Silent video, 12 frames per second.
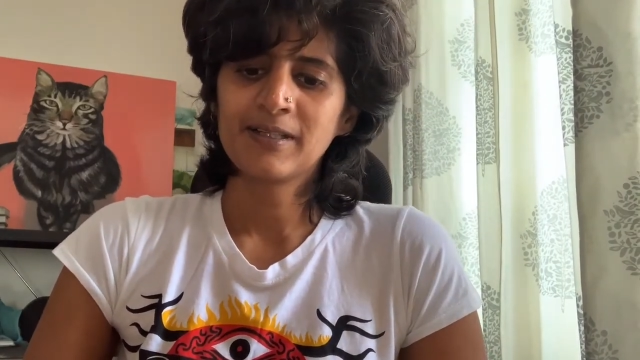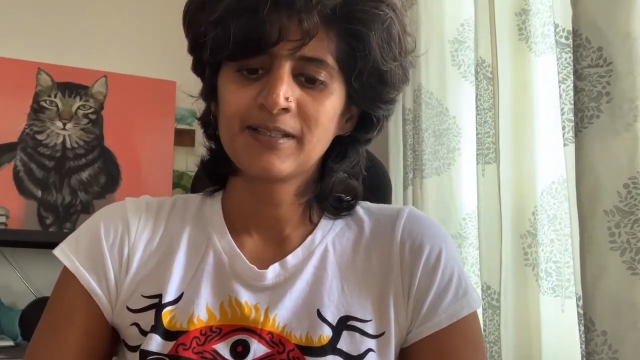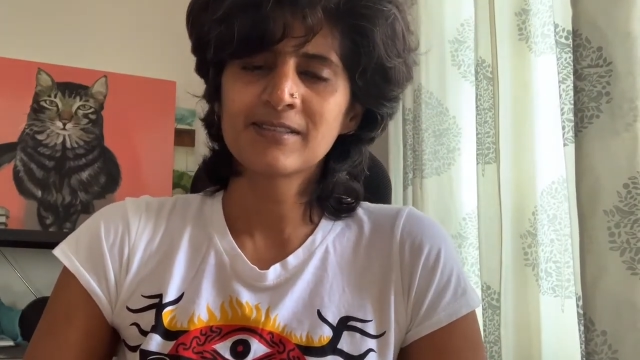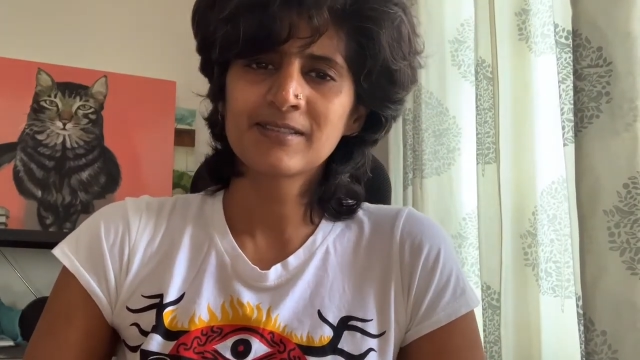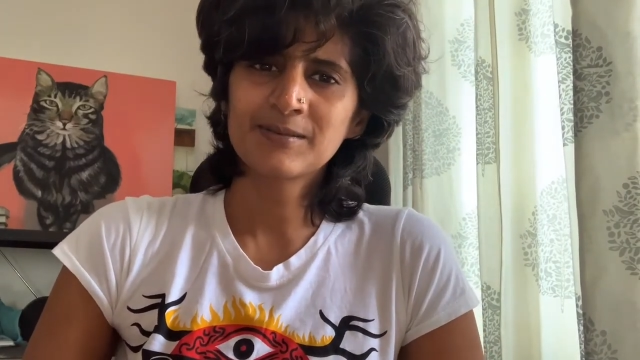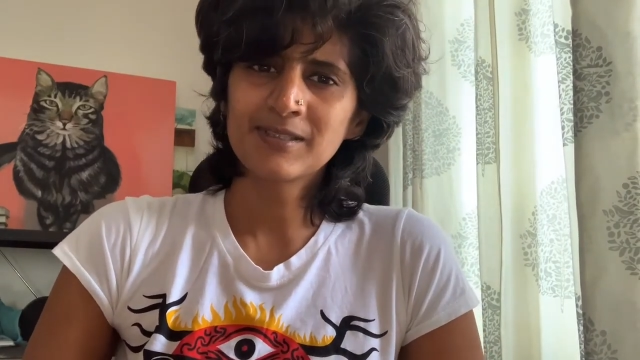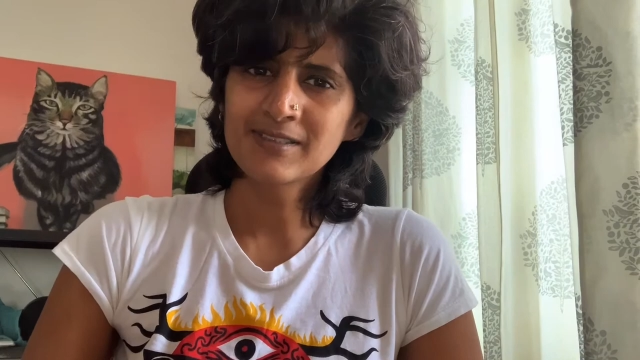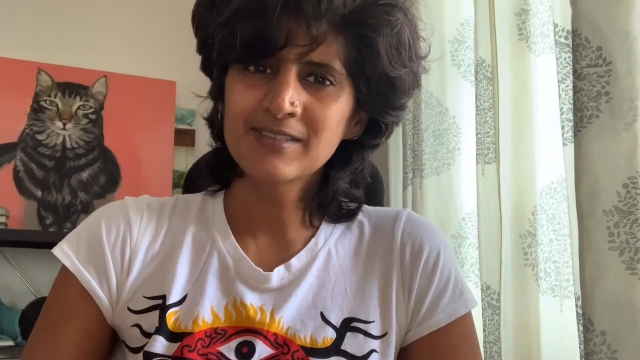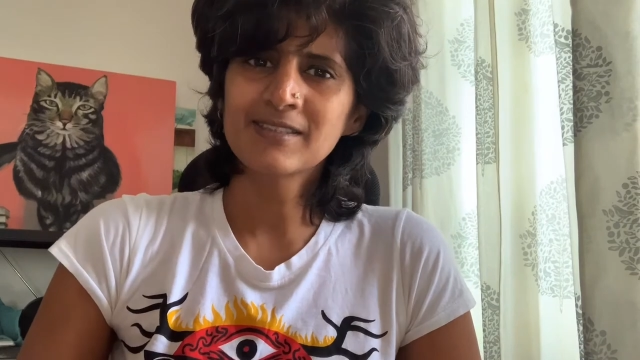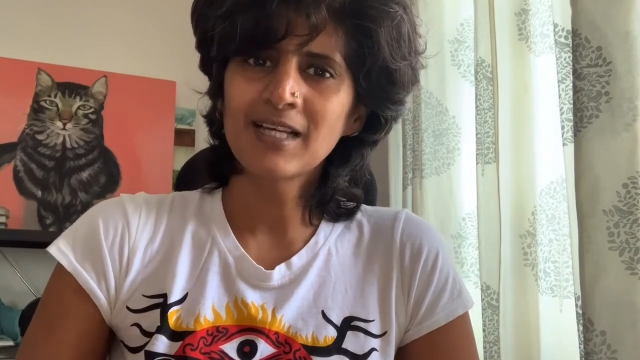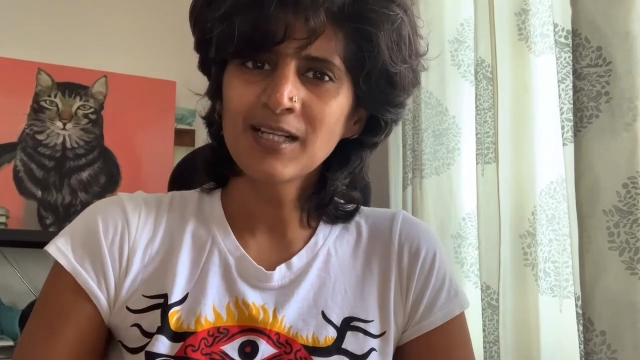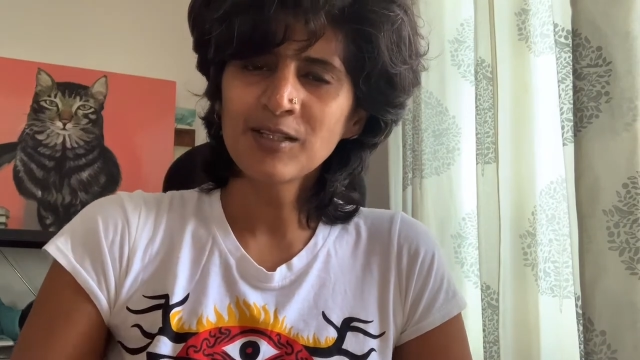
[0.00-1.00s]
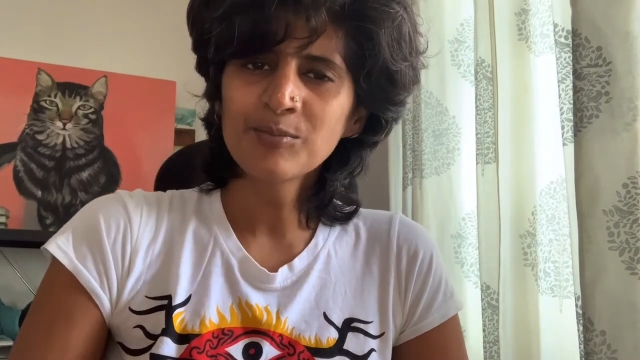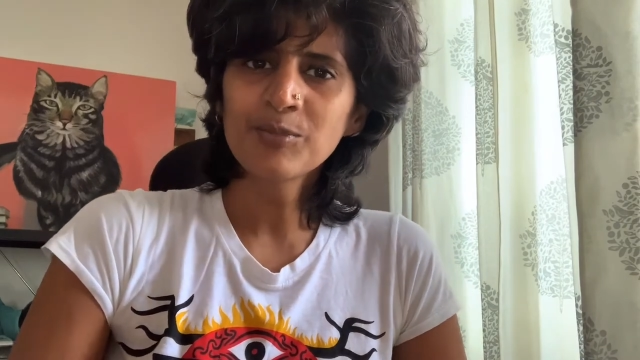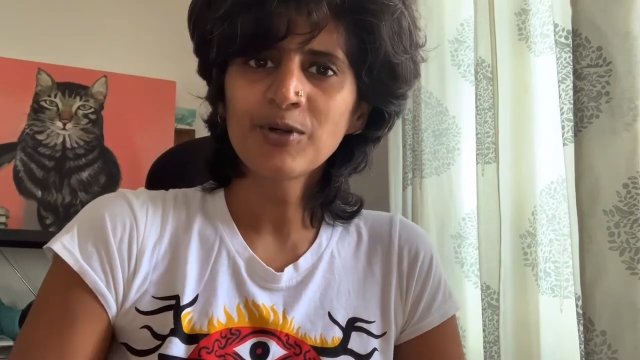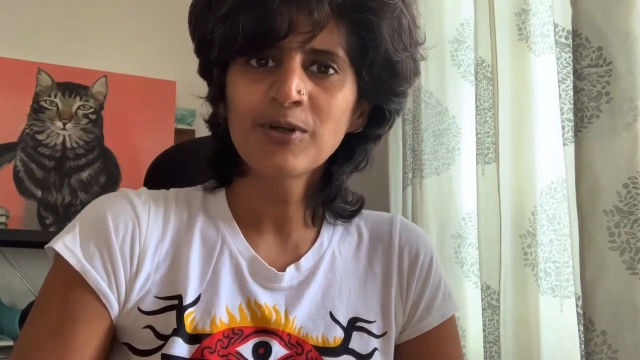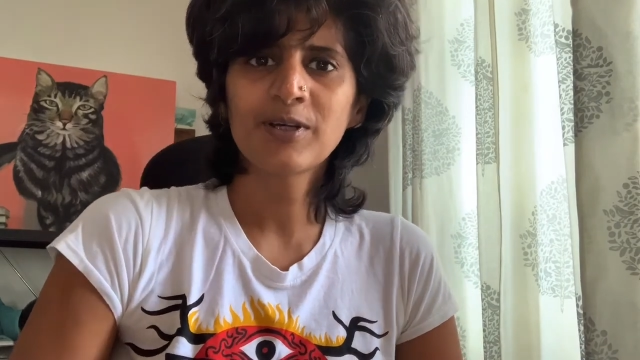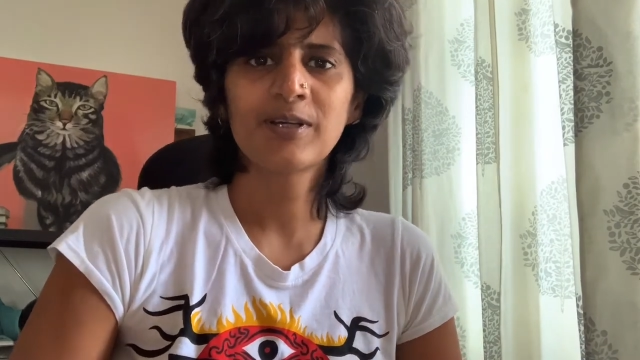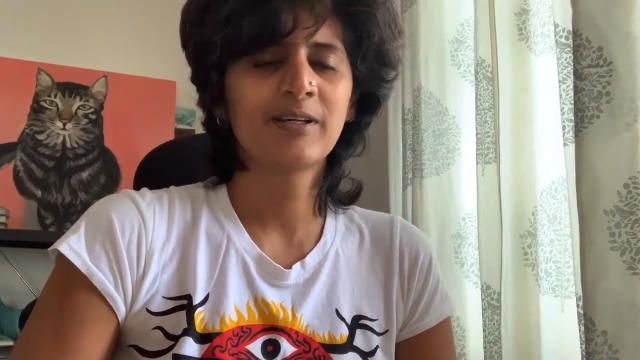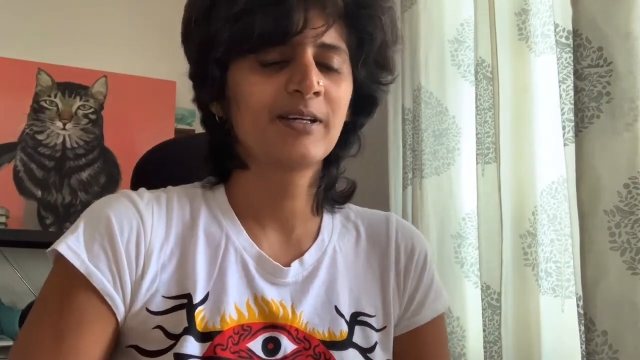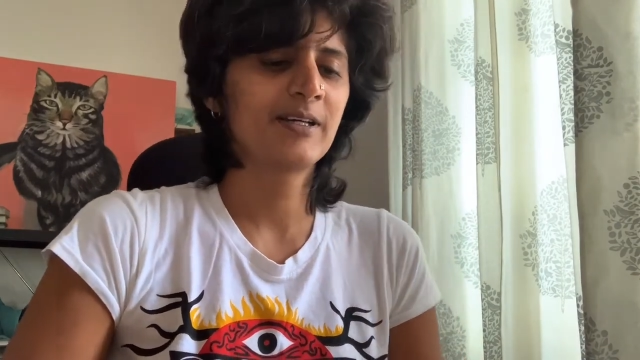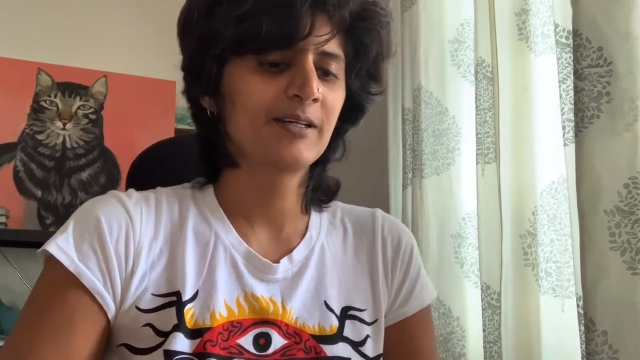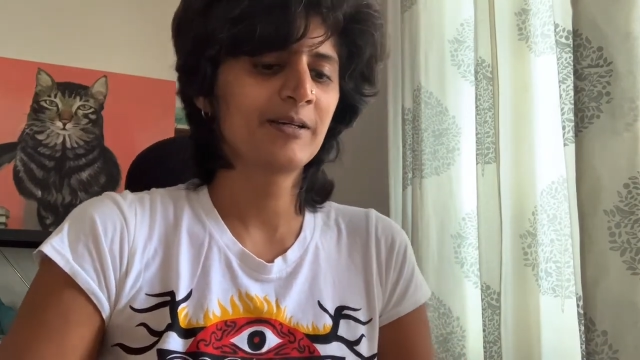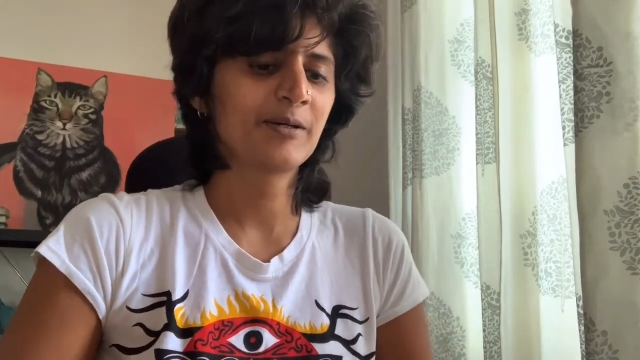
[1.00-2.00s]
It's a, it's a silent book
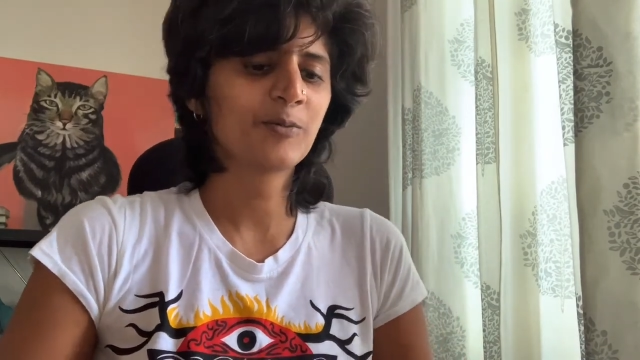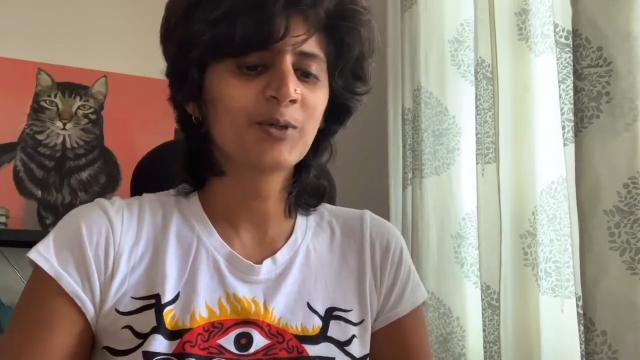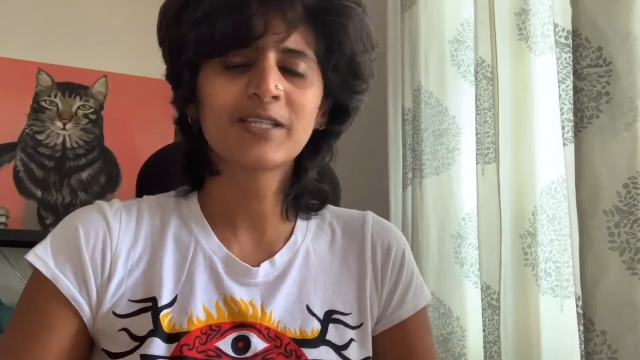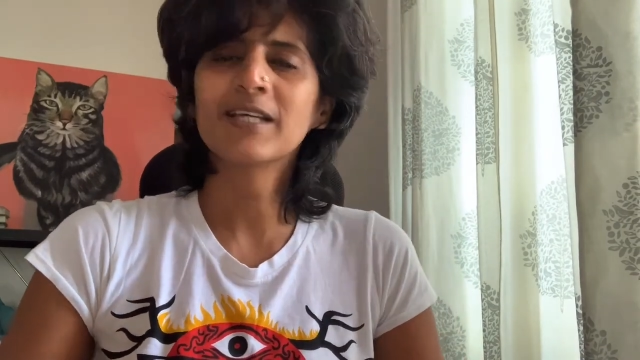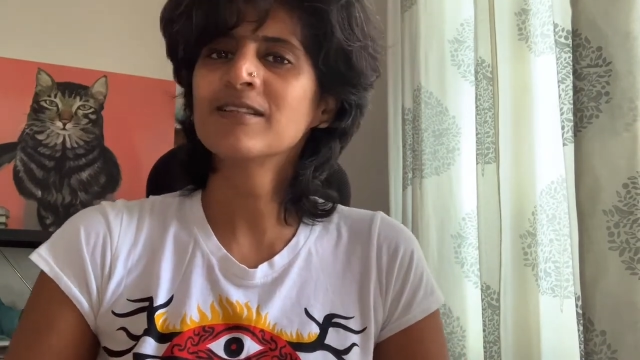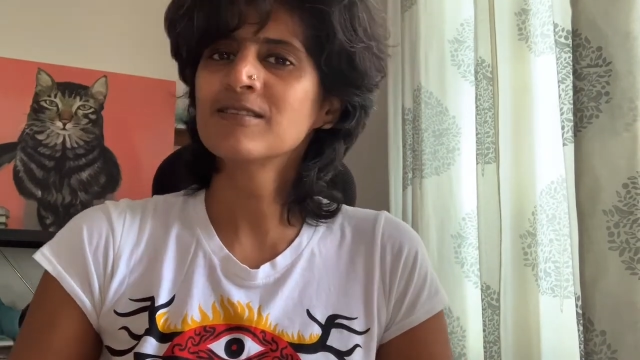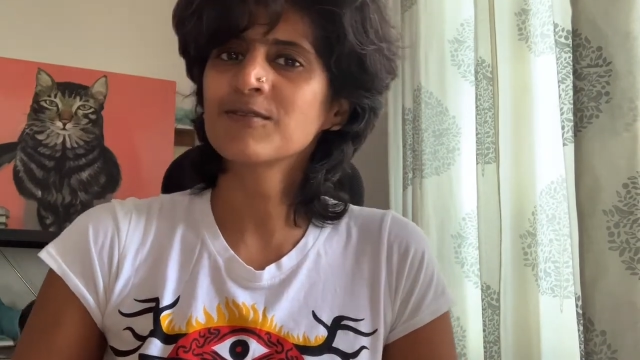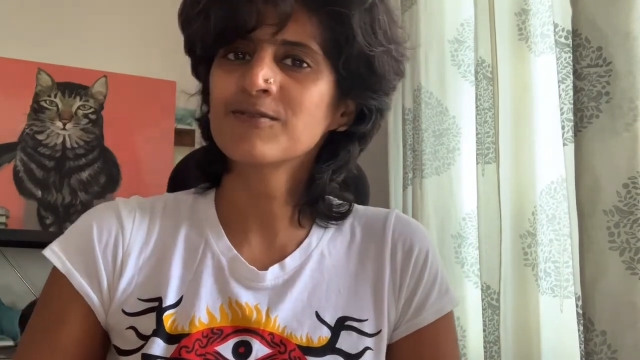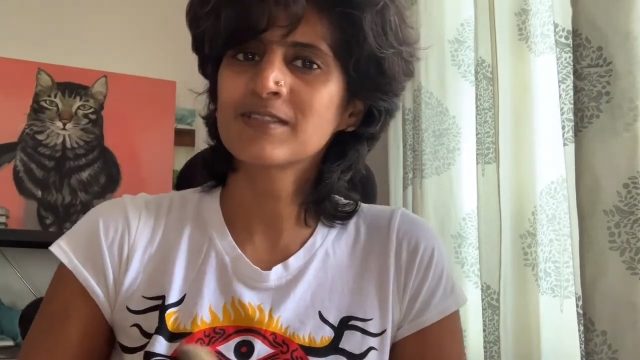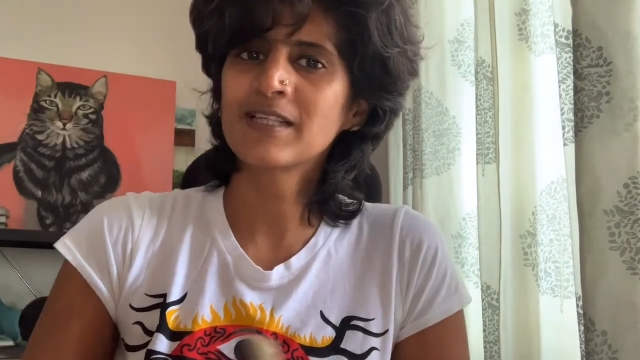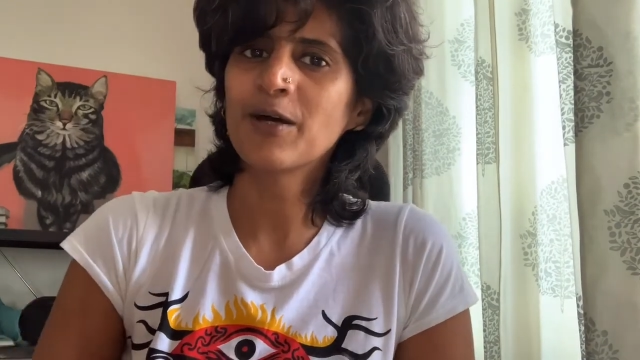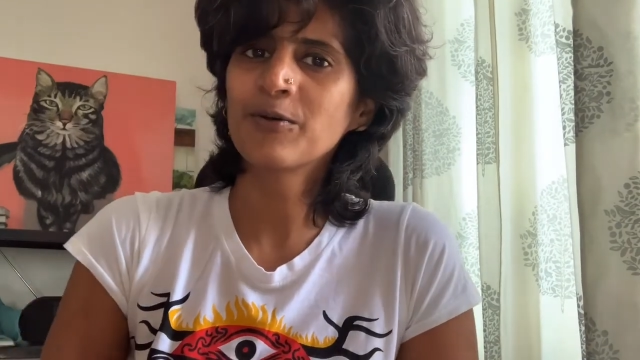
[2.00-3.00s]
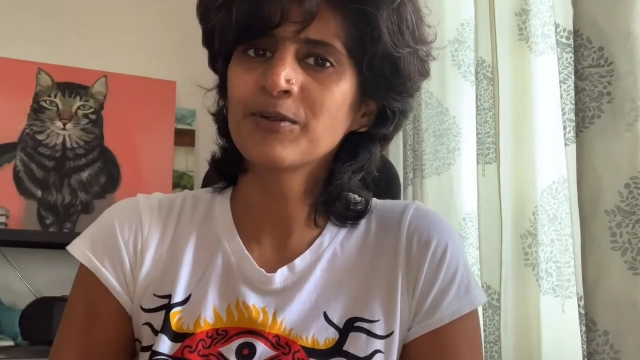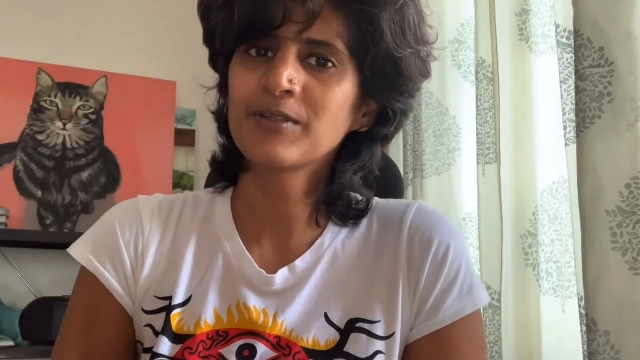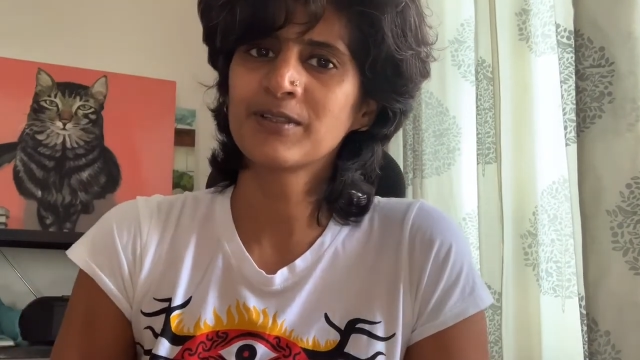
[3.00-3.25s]
uh, with hints of sound.